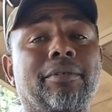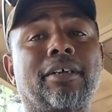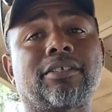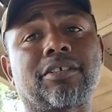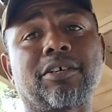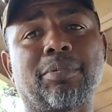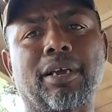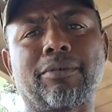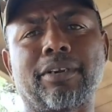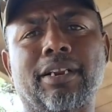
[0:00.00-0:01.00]
I still
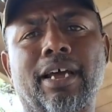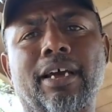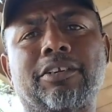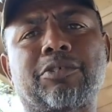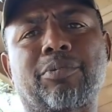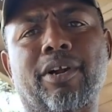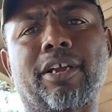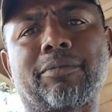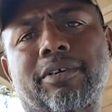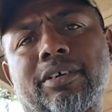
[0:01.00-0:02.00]
play with it now in the
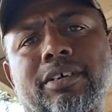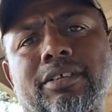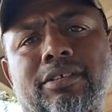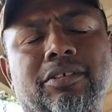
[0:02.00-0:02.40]
spring because